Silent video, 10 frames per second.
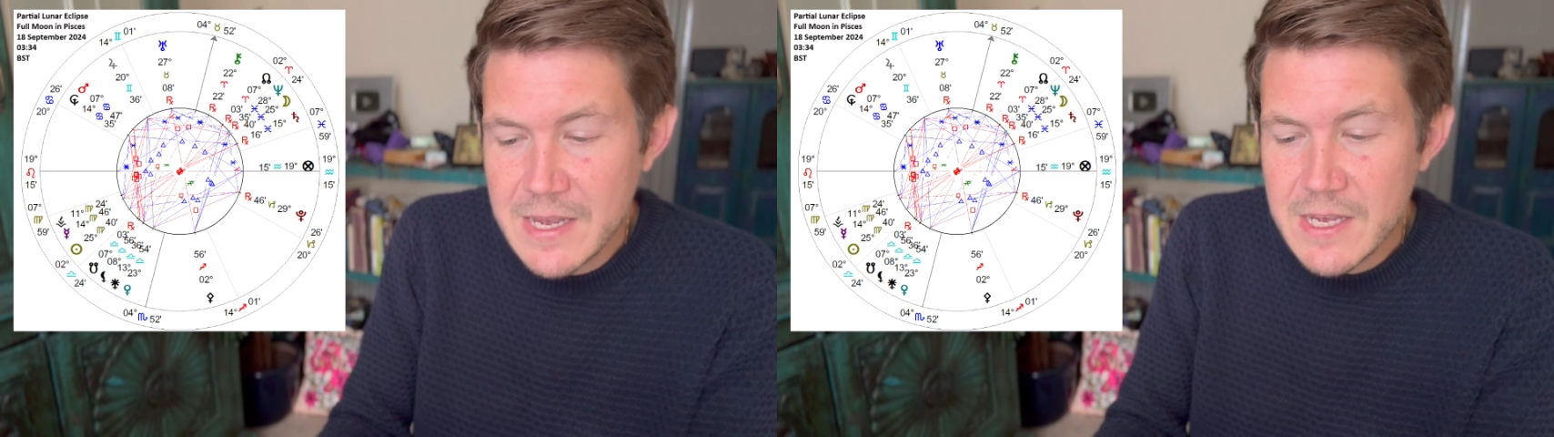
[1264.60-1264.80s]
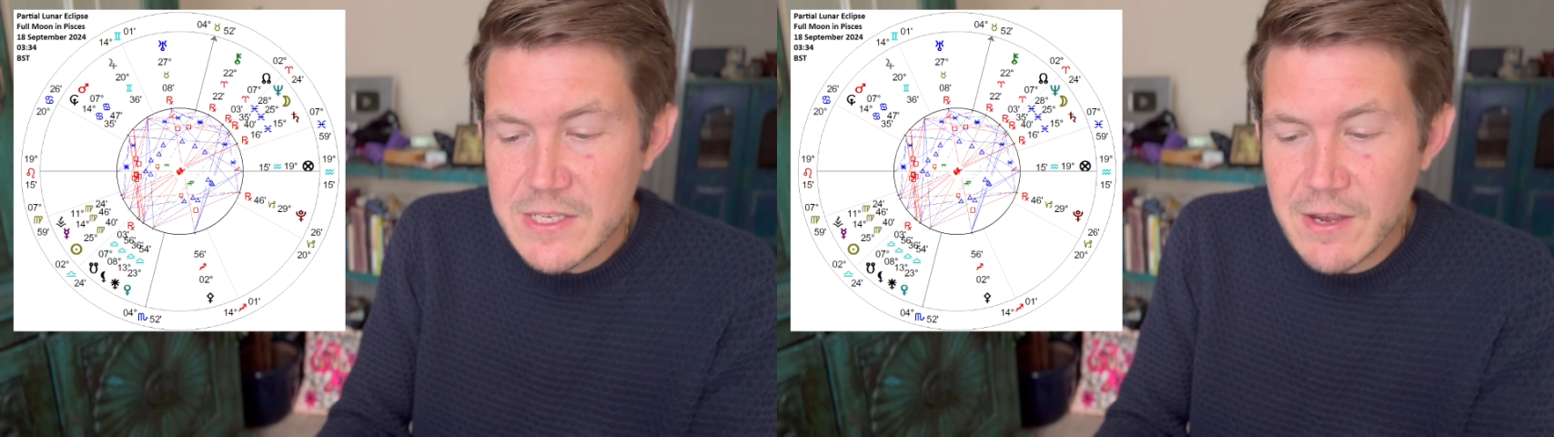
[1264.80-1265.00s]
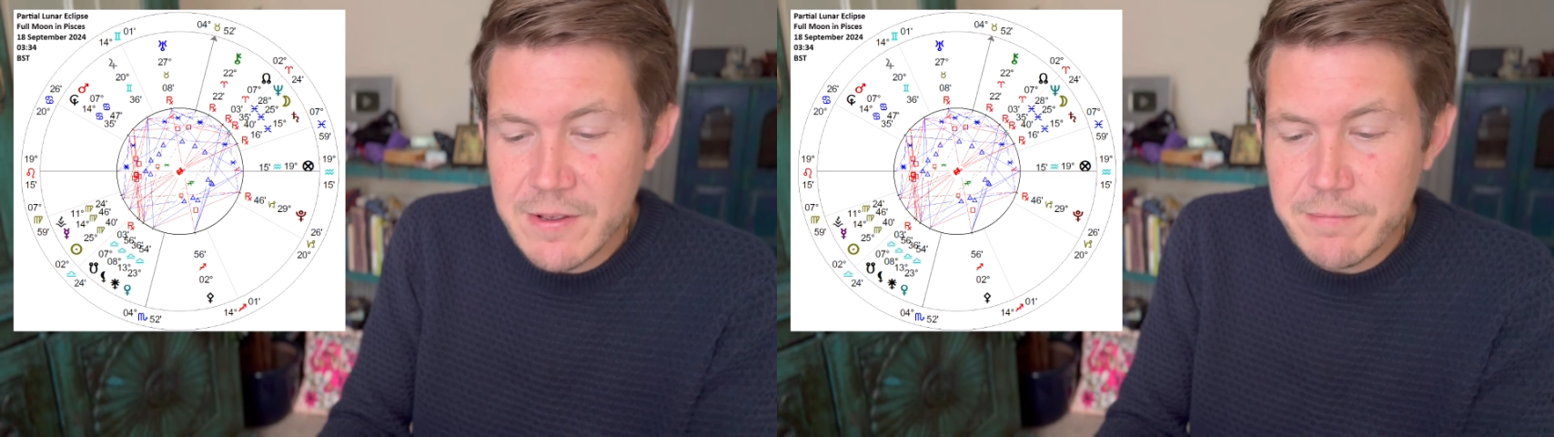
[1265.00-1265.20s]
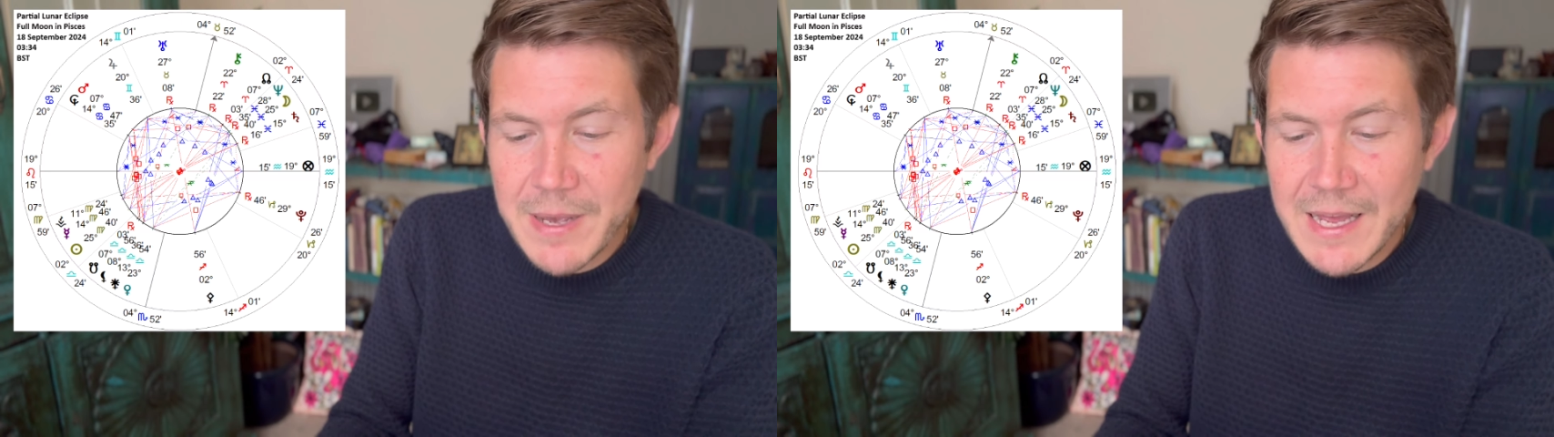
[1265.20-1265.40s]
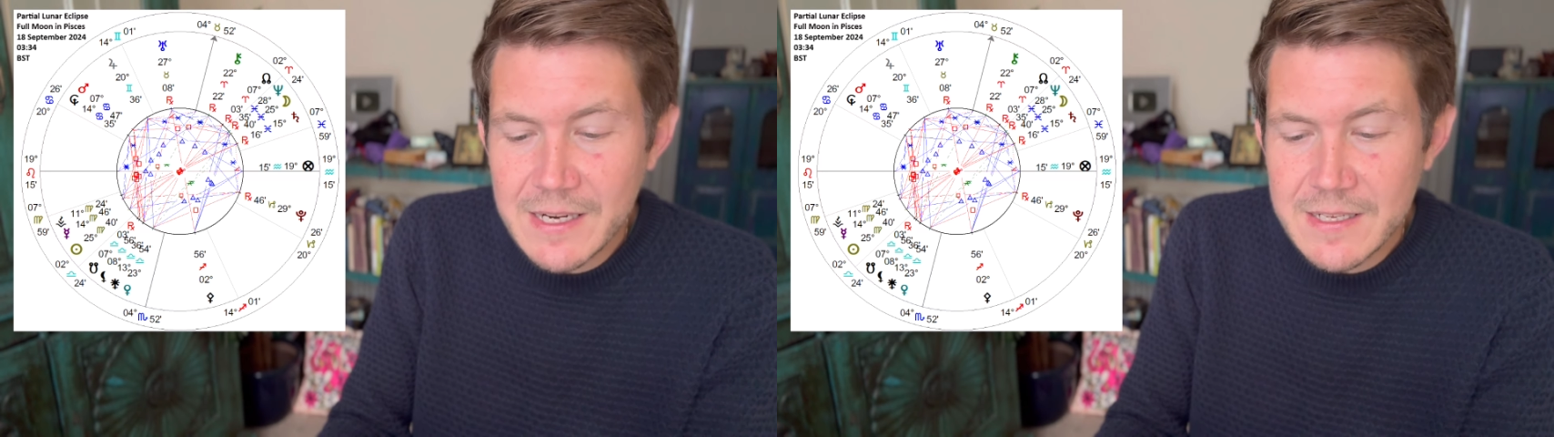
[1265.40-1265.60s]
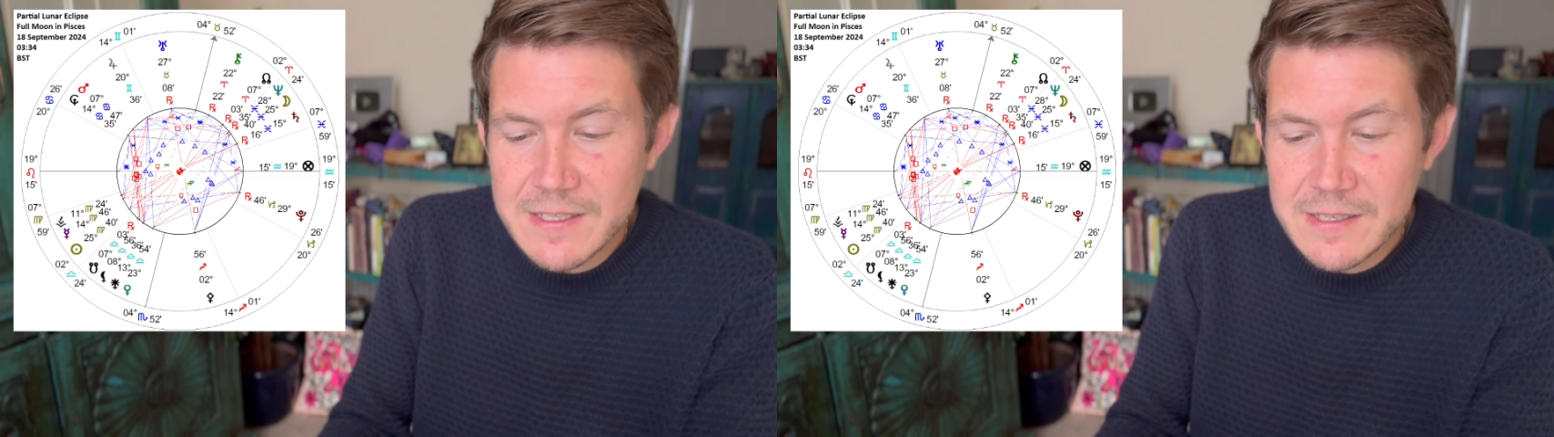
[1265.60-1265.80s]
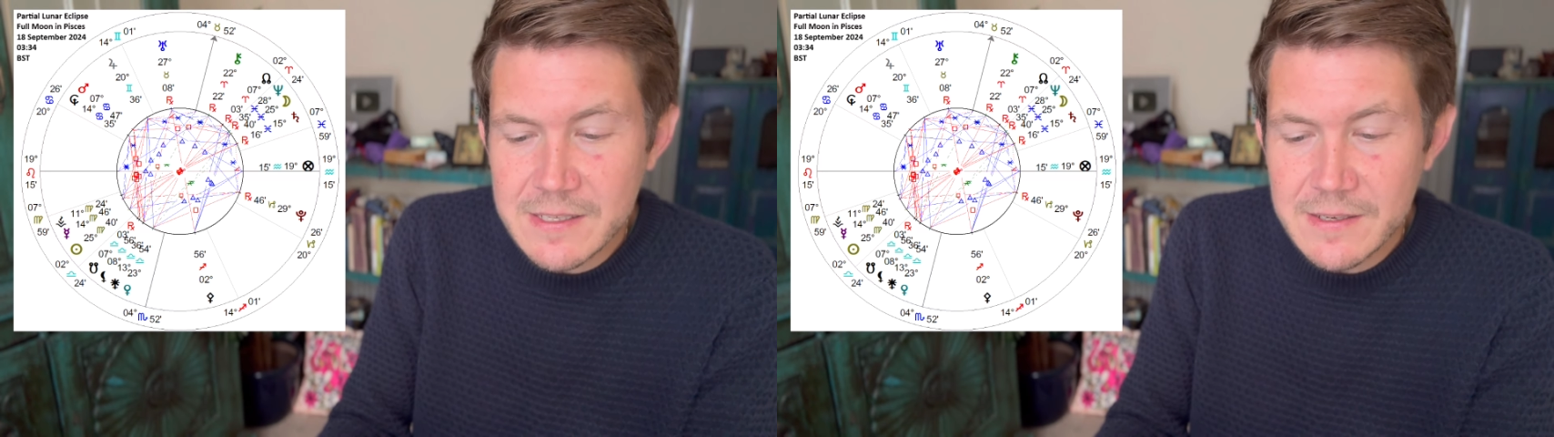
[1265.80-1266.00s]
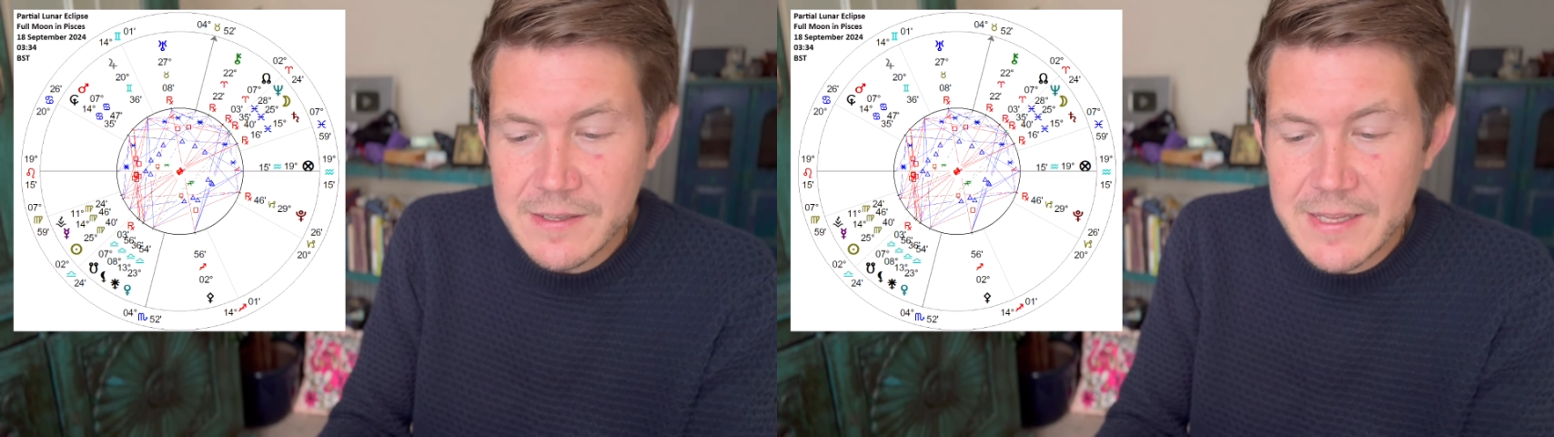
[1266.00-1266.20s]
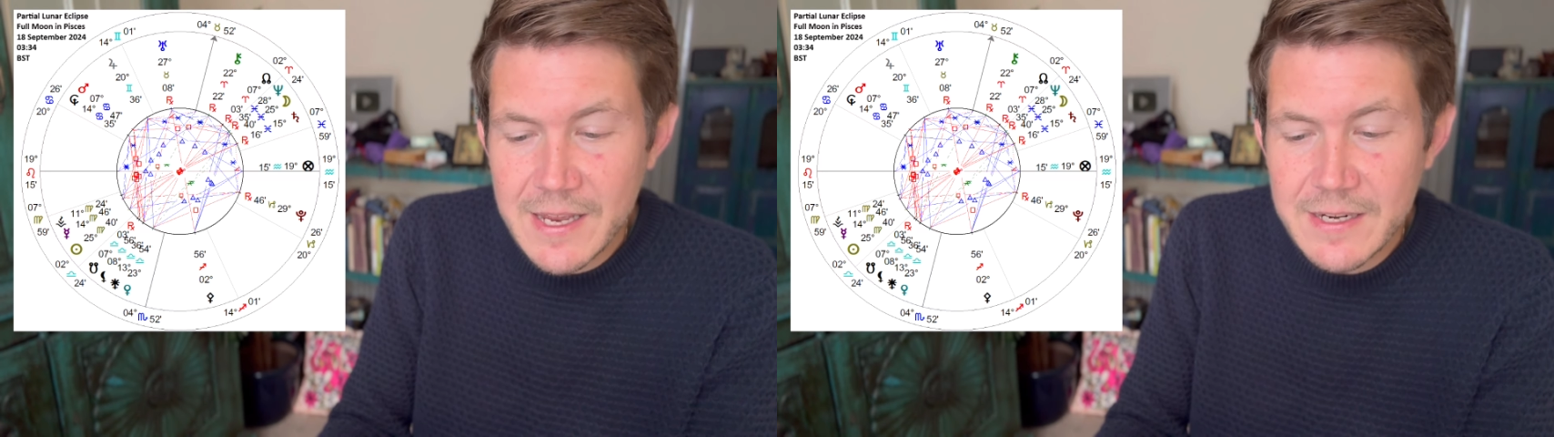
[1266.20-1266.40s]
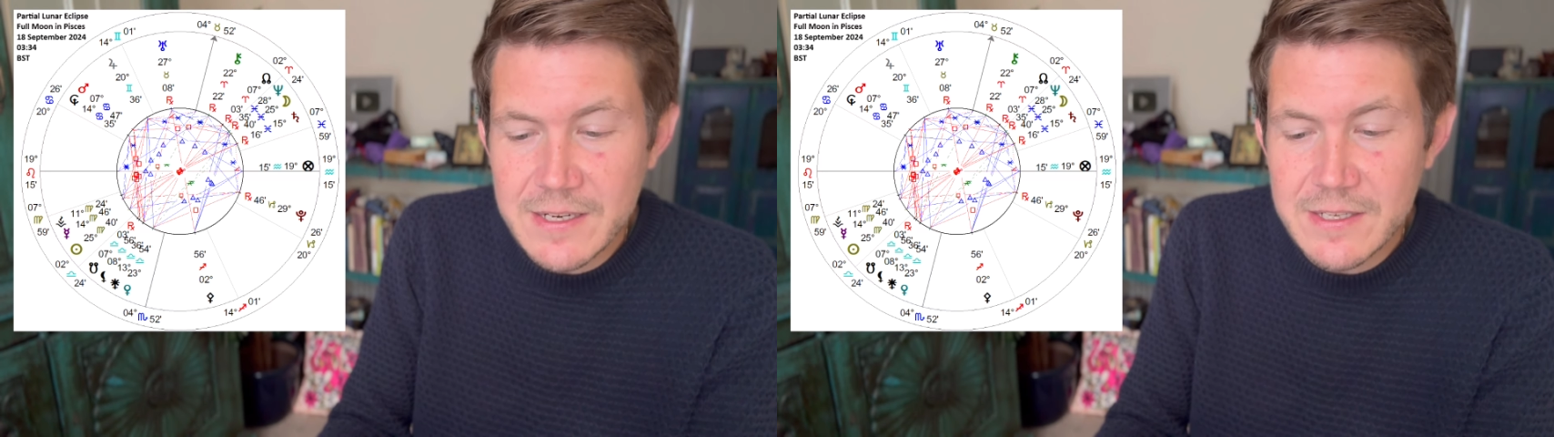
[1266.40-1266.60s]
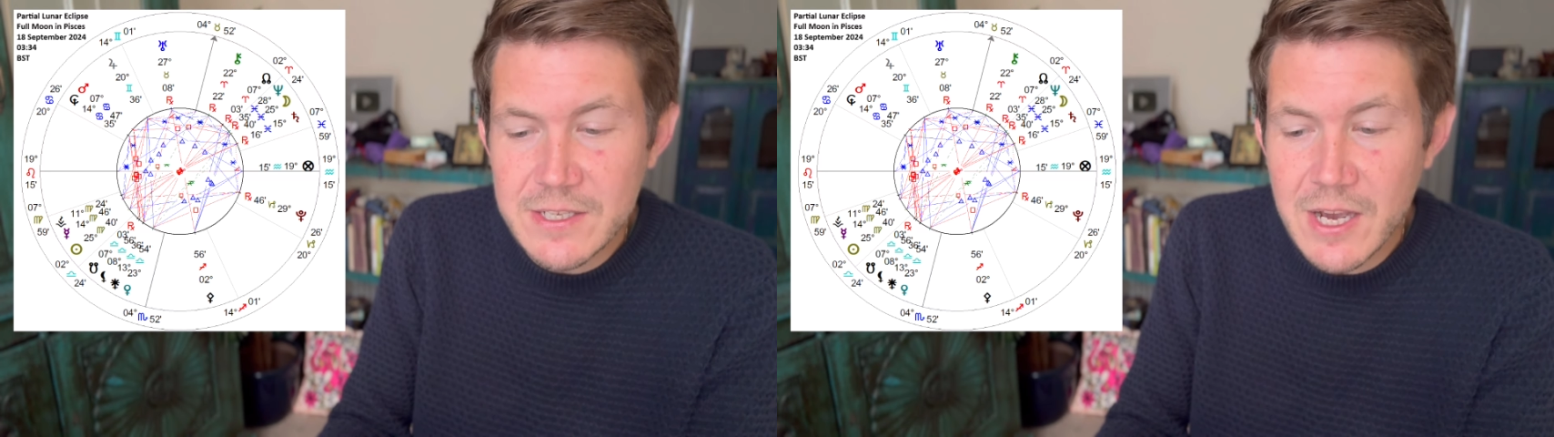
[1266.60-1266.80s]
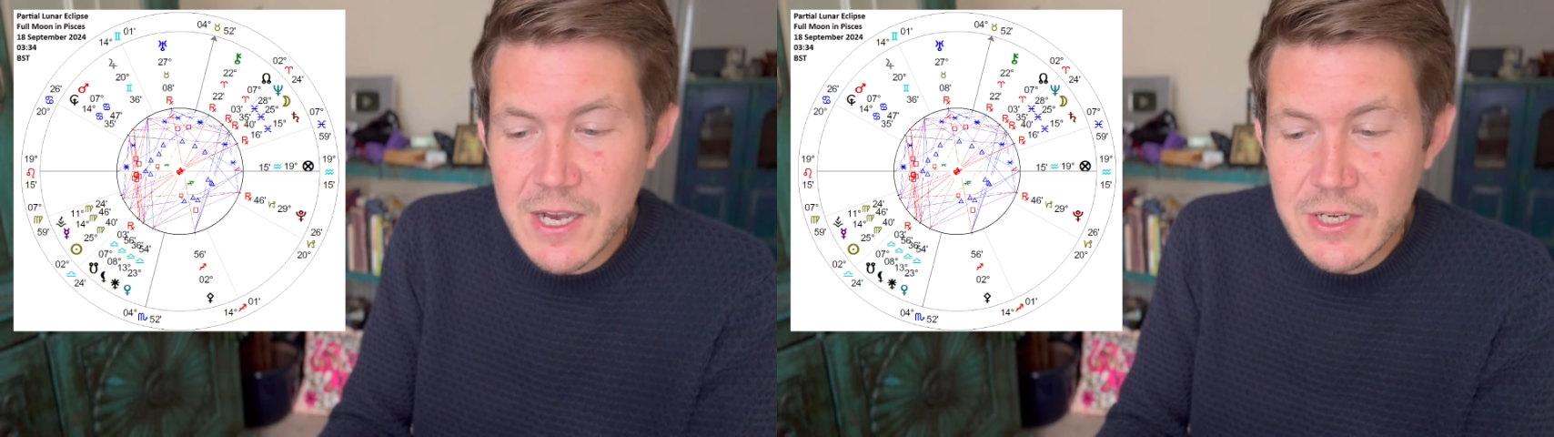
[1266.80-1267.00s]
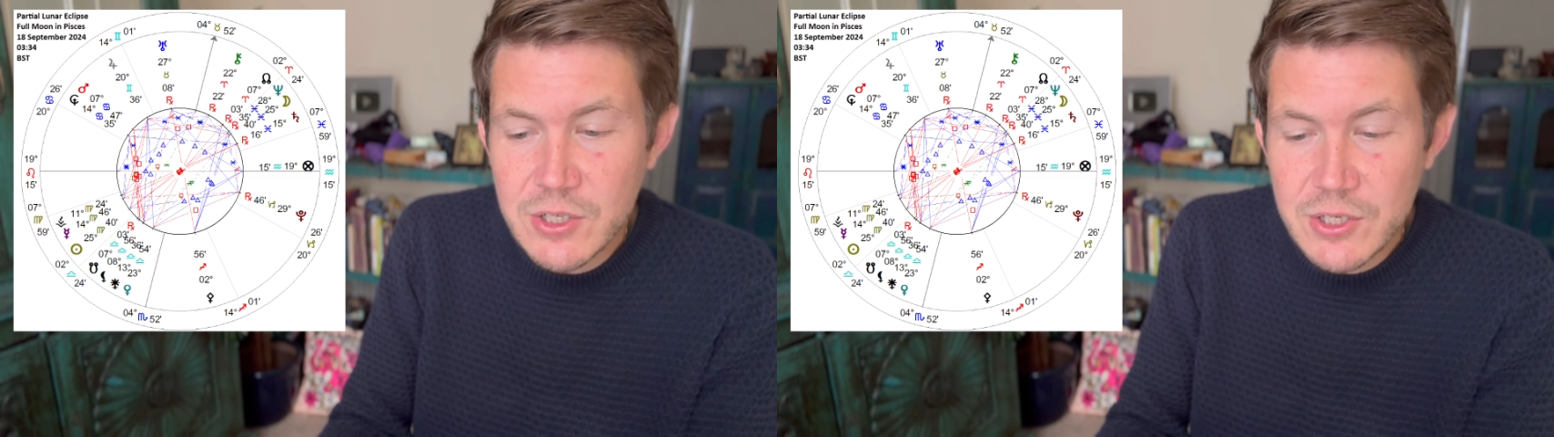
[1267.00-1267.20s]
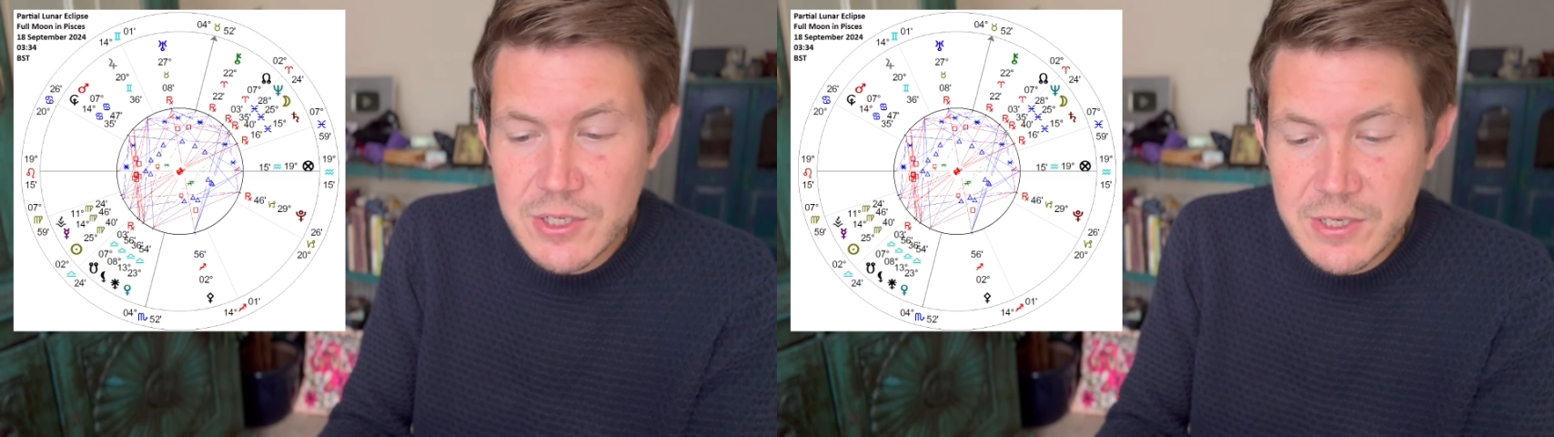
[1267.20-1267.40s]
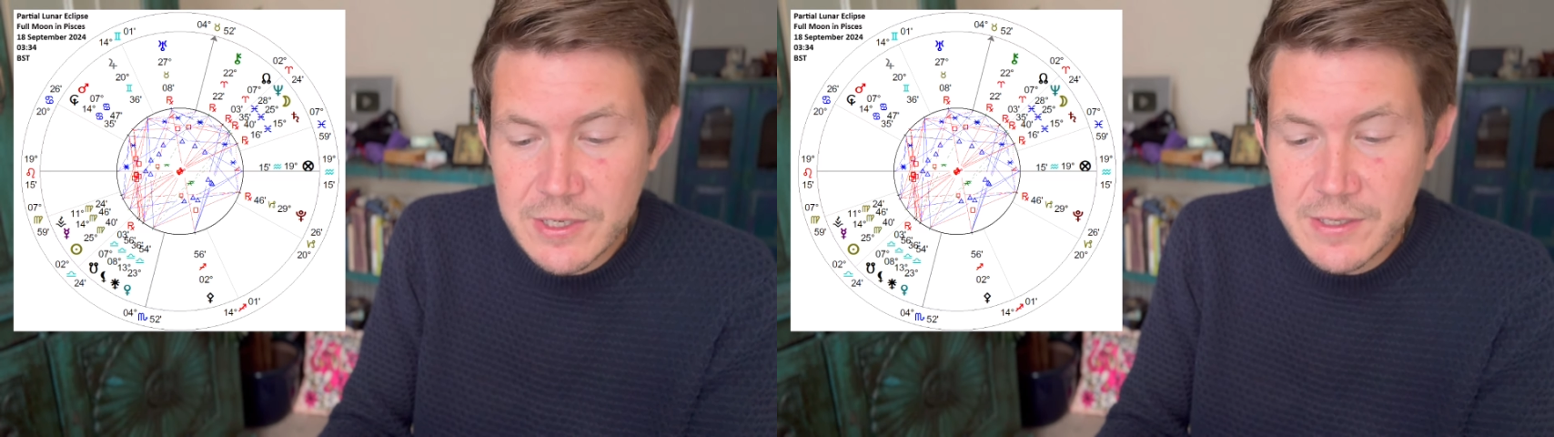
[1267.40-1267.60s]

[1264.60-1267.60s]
So if Pallas then touched